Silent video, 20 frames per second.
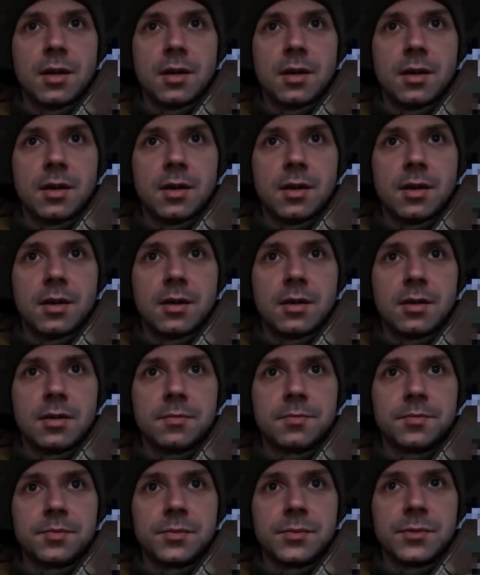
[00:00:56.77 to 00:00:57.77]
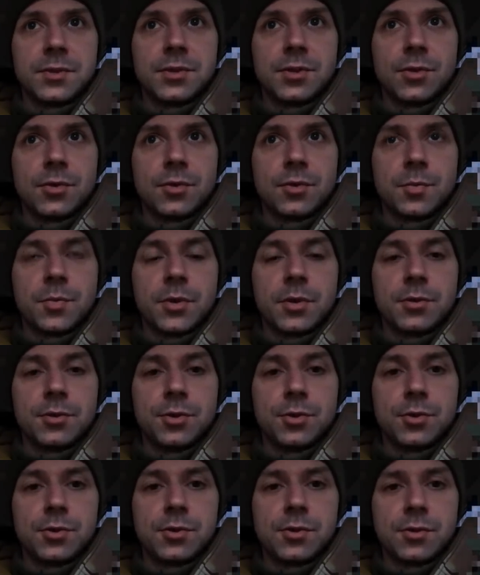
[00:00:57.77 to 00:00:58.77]
don't
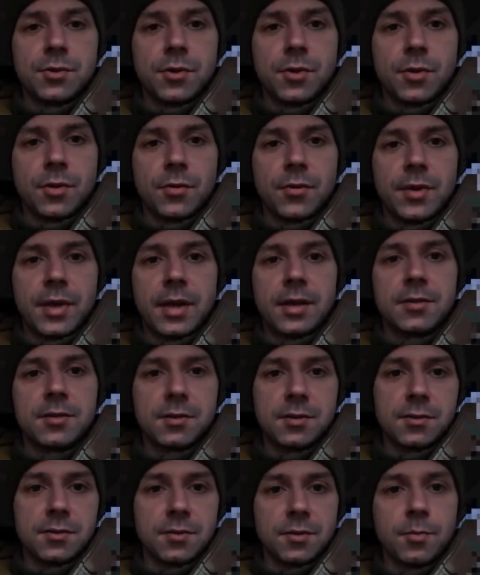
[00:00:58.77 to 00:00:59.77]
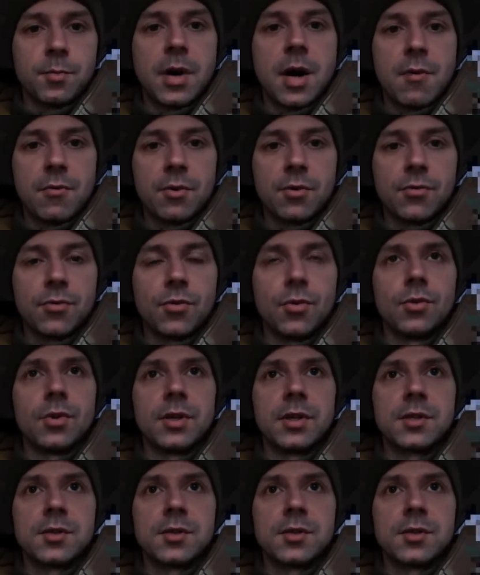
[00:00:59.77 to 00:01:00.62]
produce, you know, that powerful